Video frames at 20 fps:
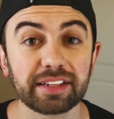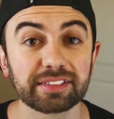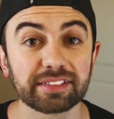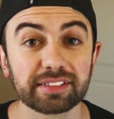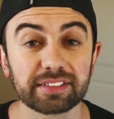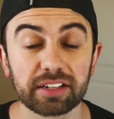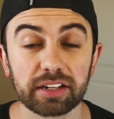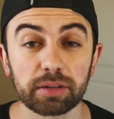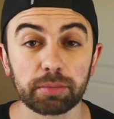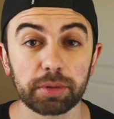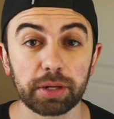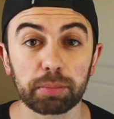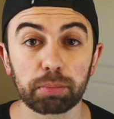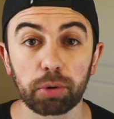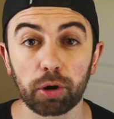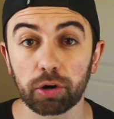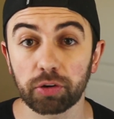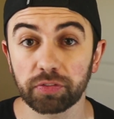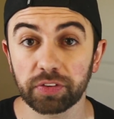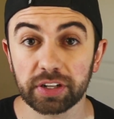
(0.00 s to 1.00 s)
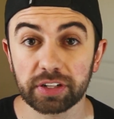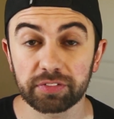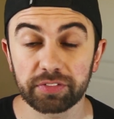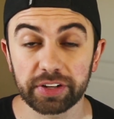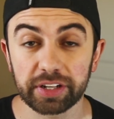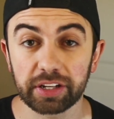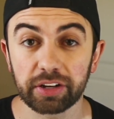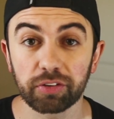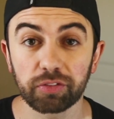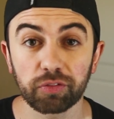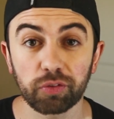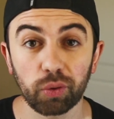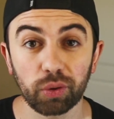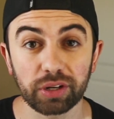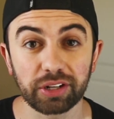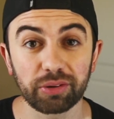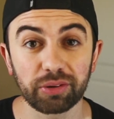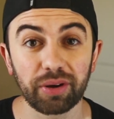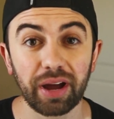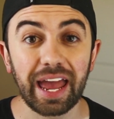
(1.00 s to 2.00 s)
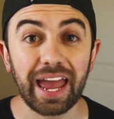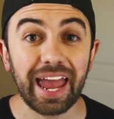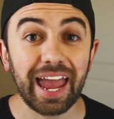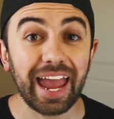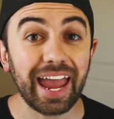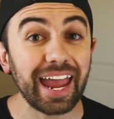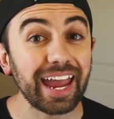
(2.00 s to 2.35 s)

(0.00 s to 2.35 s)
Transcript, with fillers: this is going to be a perfect video for you.